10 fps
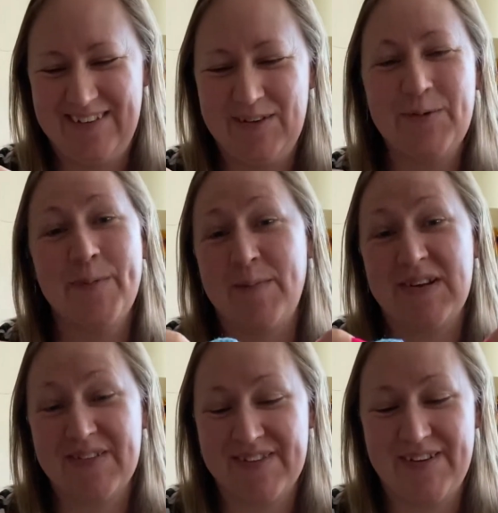Or maybe
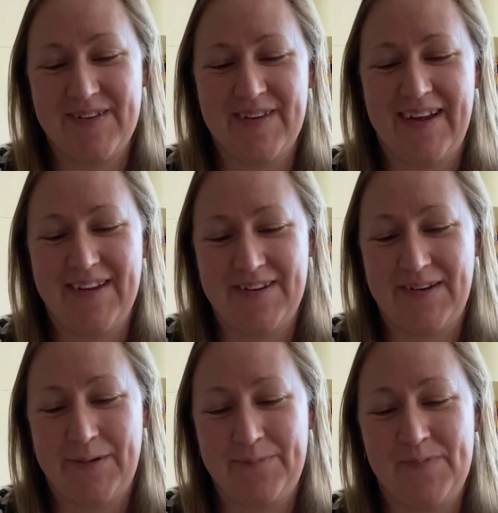not soon, I don't
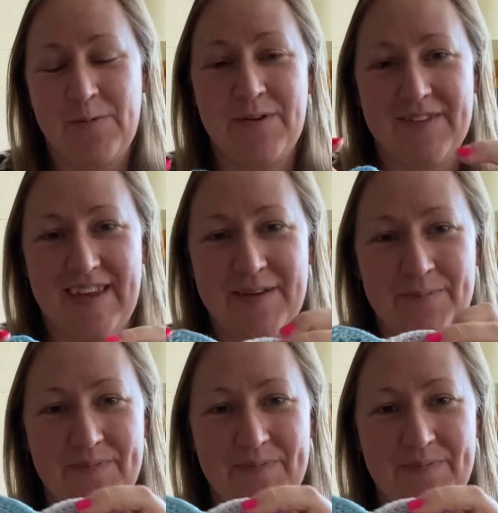know, we'll see.